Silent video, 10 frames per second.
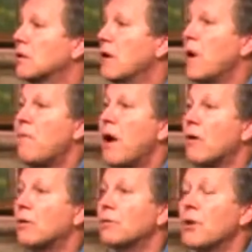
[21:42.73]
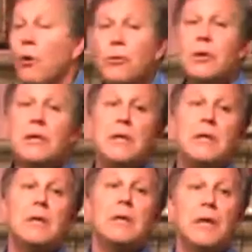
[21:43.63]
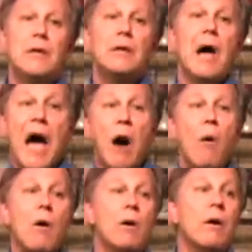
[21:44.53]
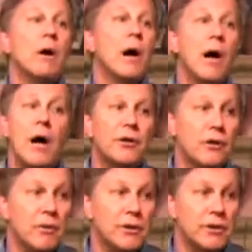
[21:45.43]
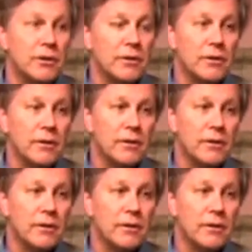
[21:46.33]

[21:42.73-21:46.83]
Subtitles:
apparelled only in our utterance.